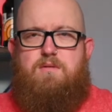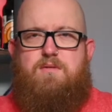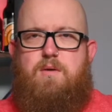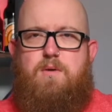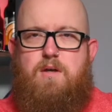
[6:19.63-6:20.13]

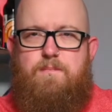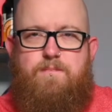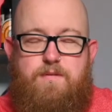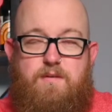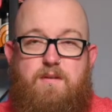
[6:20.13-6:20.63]
There we go.
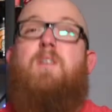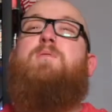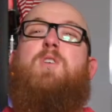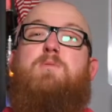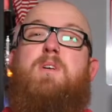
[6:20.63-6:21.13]
I
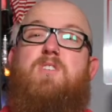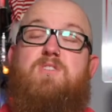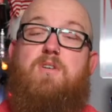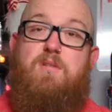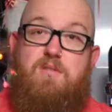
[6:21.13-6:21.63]
forgot to mention this
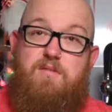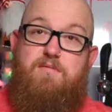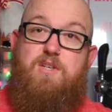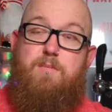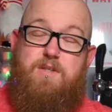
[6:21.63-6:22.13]
top.
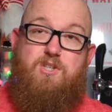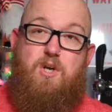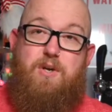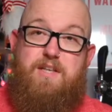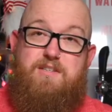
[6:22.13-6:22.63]
Beat up t-shirt
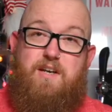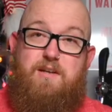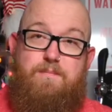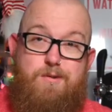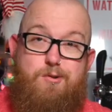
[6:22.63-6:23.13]
on again today.
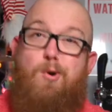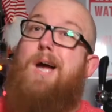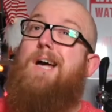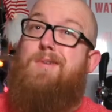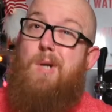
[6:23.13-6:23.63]

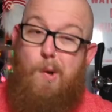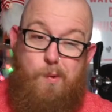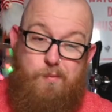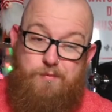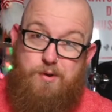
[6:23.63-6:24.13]
Driving
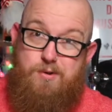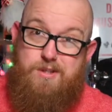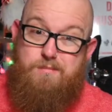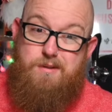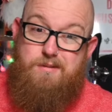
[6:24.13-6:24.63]
home for
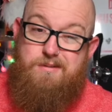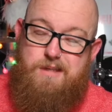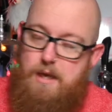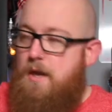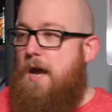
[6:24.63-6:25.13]
Christmas.
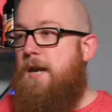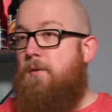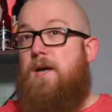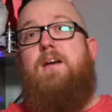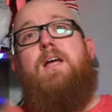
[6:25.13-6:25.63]

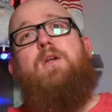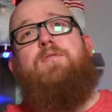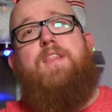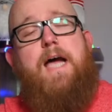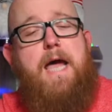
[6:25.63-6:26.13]
Anyway,
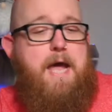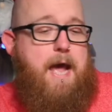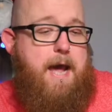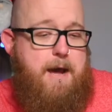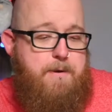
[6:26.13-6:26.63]
enough of
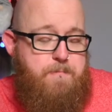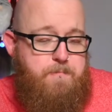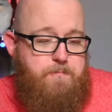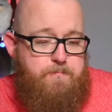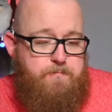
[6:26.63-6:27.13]
that.
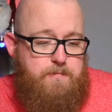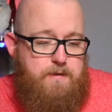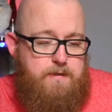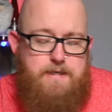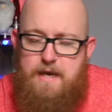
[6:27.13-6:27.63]

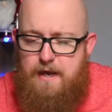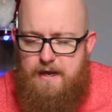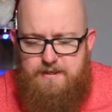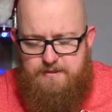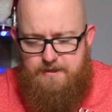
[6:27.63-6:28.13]
Yeah,
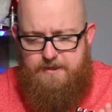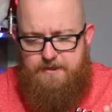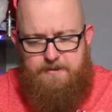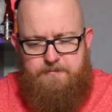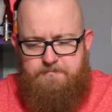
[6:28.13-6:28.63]
it's
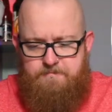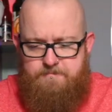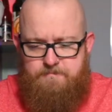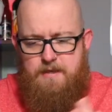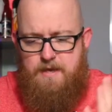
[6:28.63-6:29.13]

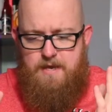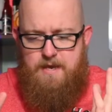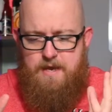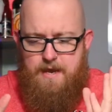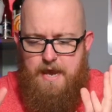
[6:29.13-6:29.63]

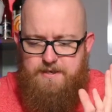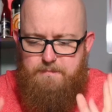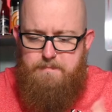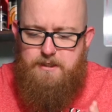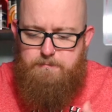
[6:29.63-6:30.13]
a
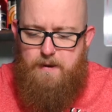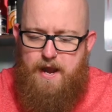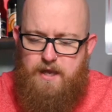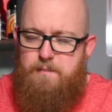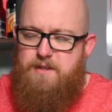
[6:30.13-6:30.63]
mixed
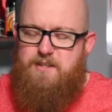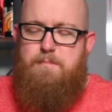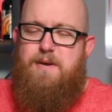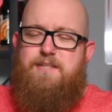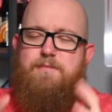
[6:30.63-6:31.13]
bag
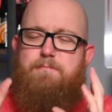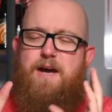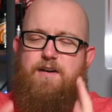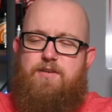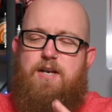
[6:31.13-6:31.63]

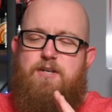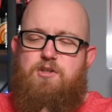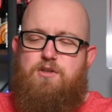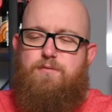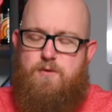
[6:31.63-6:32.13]
of
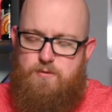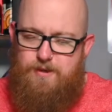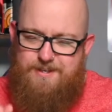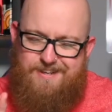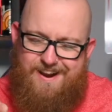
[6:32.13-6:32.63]
delicious fruit
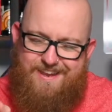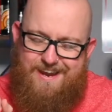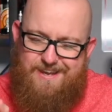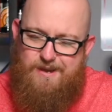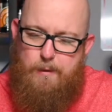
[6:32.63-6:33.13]
that is gonna
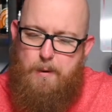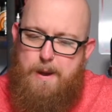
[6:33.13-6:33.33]
get you